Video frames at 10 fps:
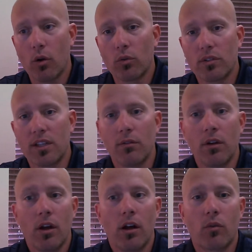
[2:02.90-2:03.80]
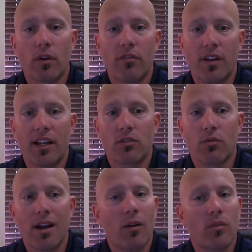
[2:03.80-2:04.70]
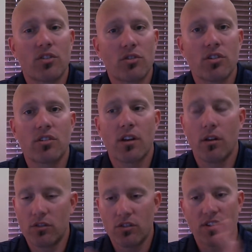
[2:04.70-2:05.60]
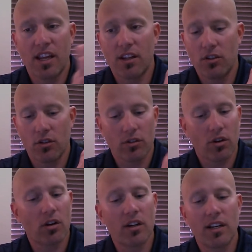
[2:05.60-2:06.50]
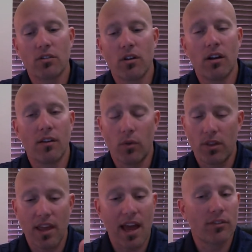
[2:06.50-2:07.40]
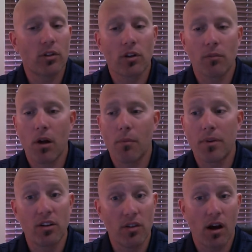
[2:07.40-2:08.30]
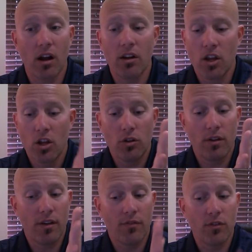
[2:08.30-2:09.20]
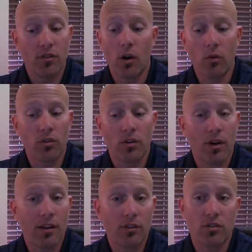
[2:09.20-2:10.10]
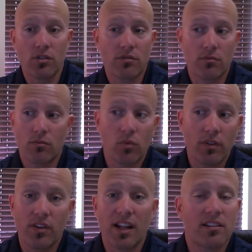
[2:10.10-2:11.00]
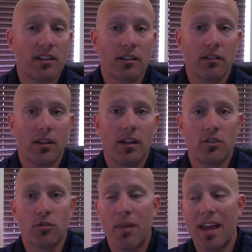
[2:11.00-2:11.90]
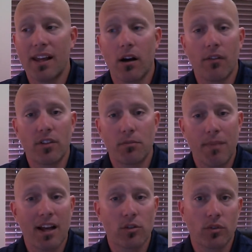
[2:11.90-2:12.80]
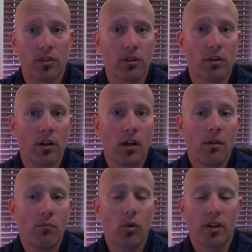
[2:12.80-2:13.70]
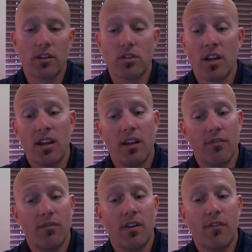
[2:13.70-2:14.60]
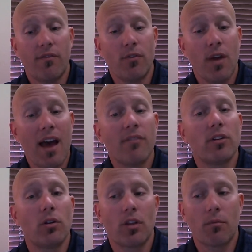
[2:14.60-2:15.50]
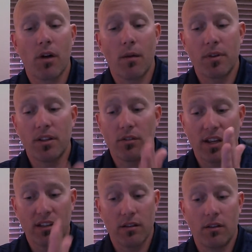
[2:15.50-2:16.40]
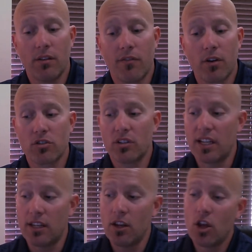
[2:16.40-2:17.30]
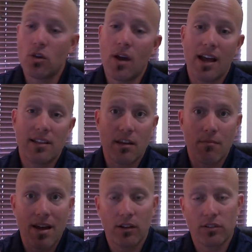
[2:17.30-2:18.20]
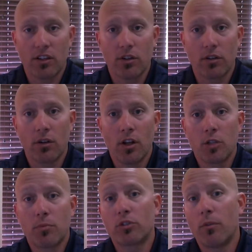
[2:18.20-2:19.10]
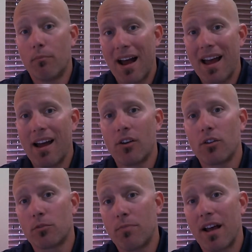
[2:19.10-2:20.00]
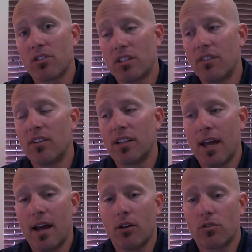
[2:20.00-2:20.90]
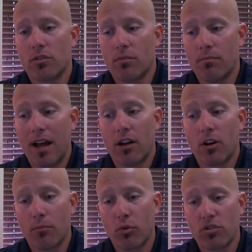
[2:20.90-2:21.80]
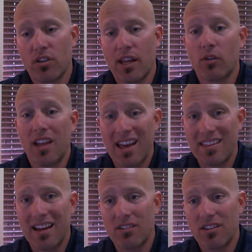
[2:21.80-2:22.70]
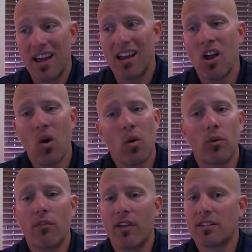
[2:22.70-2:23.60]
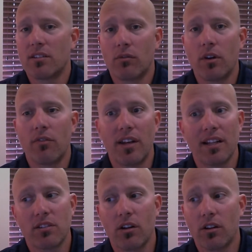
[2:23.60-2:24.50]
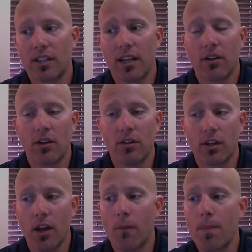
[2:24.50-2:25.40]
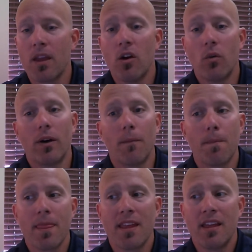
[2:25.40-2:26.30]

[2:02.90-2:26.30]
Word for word: owelty uh, refinance route, which is just a, just taking your current, uh, whether you have a loan on the property or not, if you don't, you don't, you just refinancing and just paying off the spouse with your mortgage. If if you have a loan on the property, you take the, the first lien, you add the amount that you're supposed to buy out your spouse leaving the house, buy out her portion of equity, add that to that, refinance it, refinance it all together, and you go. Well,